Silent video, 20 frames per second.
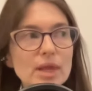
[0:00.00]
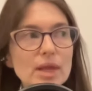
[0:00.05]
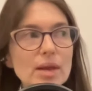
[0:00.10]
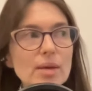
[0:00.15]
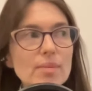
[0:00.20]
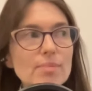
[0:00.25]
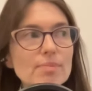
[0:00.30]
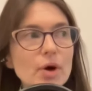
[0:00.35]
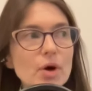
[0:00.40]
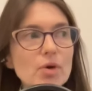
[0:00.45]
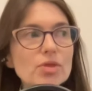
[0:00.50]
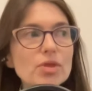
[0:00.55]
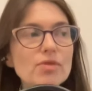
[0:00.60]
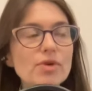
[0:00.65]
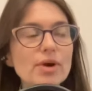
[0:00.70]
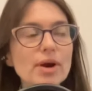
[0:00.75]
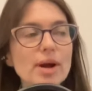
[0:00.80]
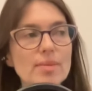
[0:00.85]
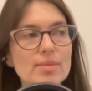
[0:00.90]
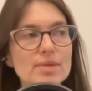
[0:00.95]
both
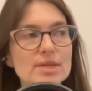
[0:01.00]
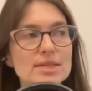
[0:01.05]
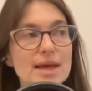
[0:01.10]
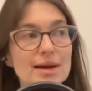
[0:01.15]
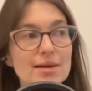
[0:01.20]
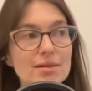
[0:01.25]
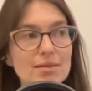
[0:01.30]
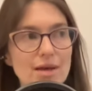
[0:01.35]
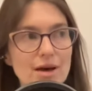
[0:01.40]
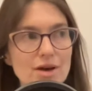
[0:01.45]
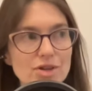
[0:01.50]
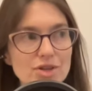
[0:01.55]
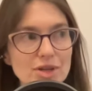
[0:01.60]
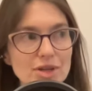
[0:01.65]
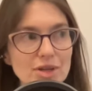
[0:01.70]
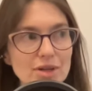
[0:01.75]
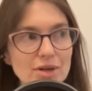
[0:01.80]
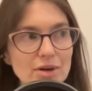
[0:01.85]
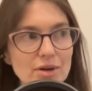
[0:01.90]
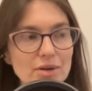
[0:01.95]
overcome the
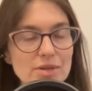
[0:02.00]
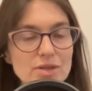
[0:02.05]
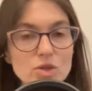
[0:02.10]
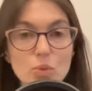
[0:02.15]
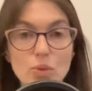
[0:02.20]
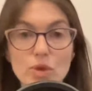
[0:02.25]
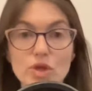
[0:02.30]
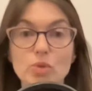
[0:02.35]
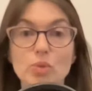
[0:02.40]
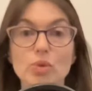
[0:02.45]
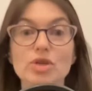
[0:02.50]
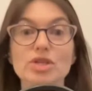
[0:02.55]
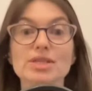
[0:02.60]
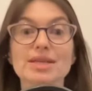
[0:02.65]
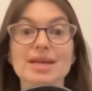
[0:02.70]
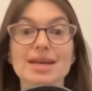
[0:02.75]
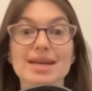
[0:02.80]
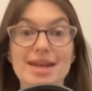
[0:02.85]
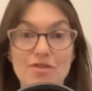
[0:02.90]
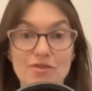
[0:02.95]
technological hurdles, which were
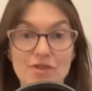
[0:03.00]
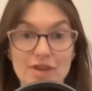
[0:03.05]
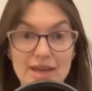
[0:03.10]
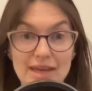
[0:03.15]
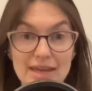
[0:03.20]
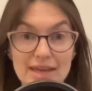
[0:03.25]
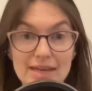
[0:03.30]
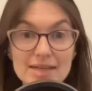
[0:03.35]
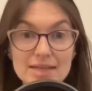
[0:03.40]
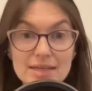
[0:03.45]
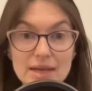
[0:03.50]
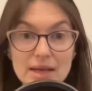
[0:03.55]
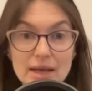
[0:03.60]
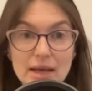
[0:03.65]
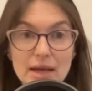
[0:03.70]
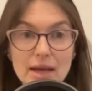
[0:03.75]
significant,